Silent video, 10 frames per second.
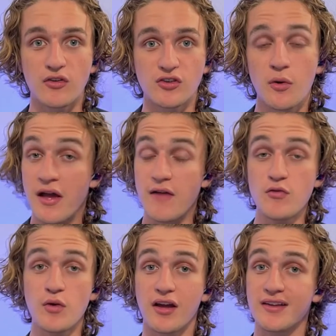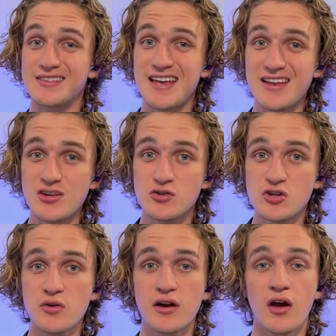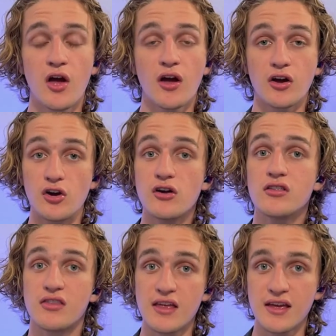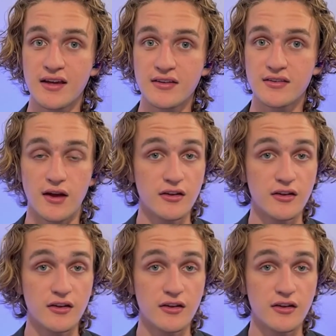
So if you want to continue doing good things,